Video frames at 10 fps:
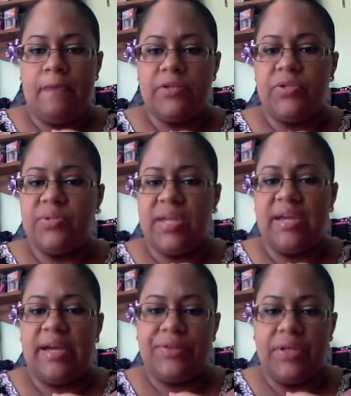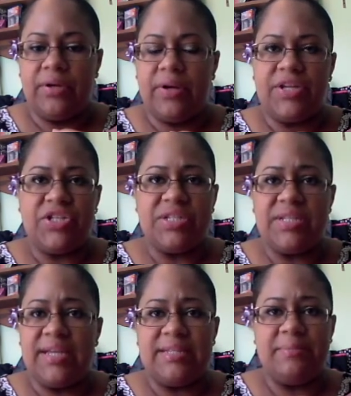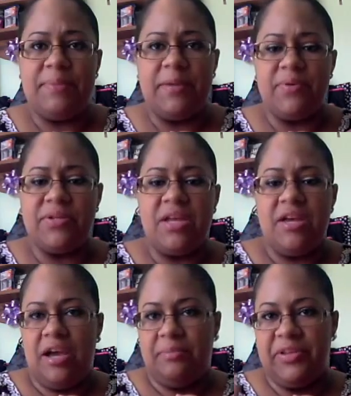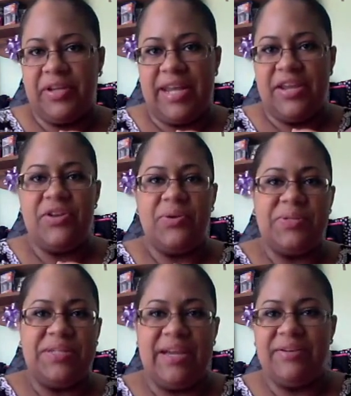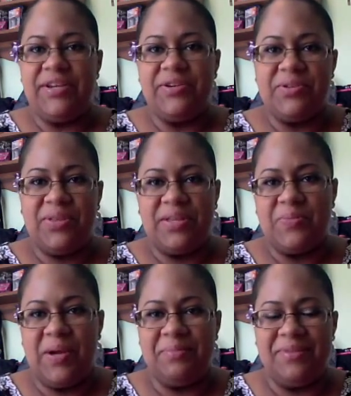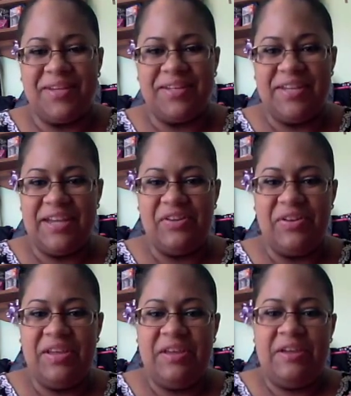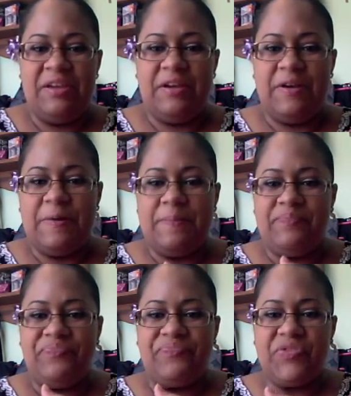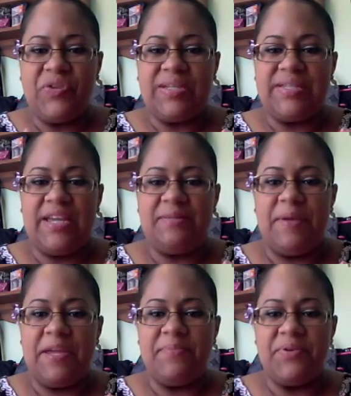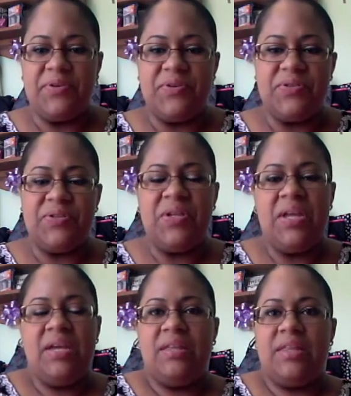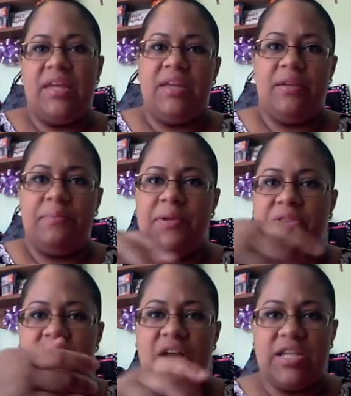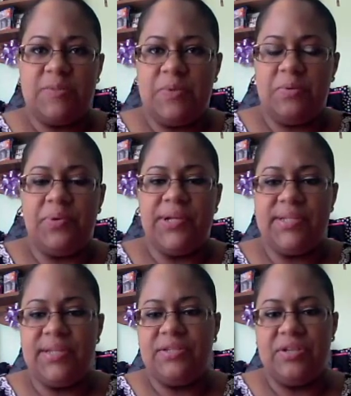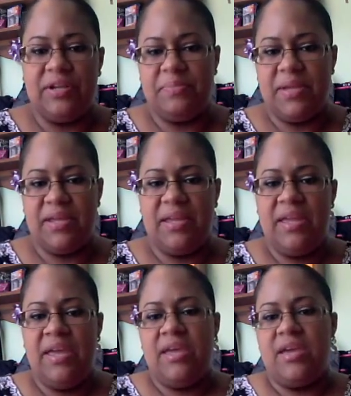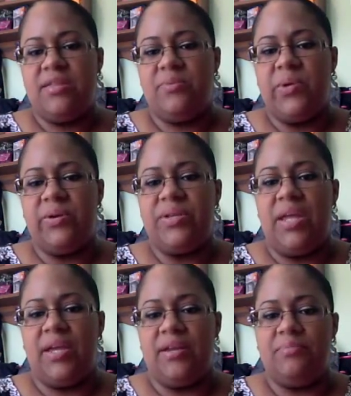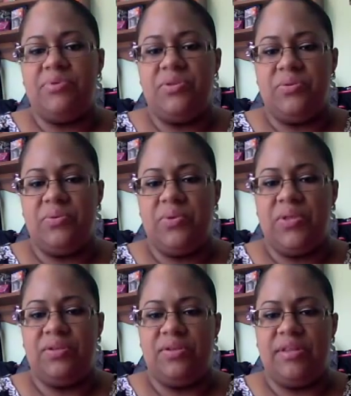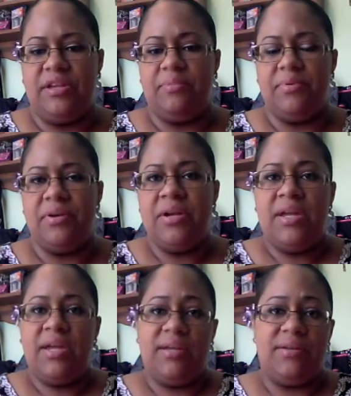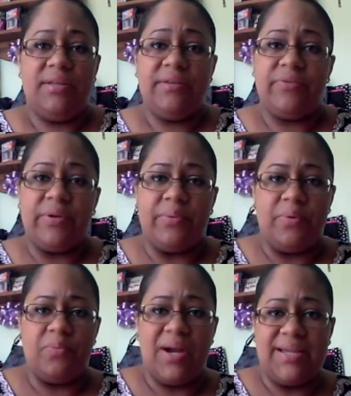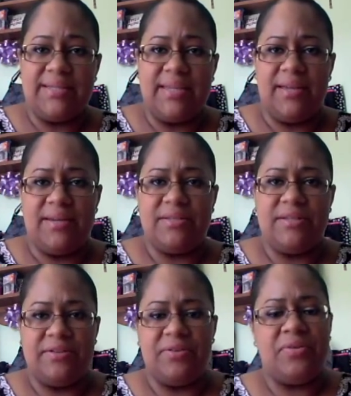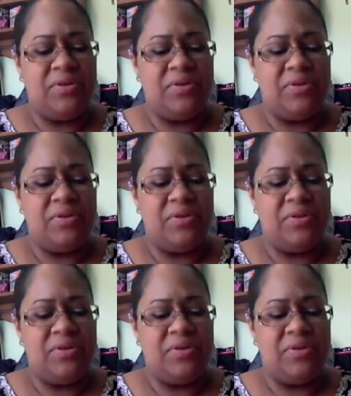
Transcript: As soon as I got there, I just signed some papers. I'm looking at notes down here, so that's why I'm looking down. So I signed papers. They put the hospital bracelets on me, and then we were taken up to the labor and delivery room where I stayed until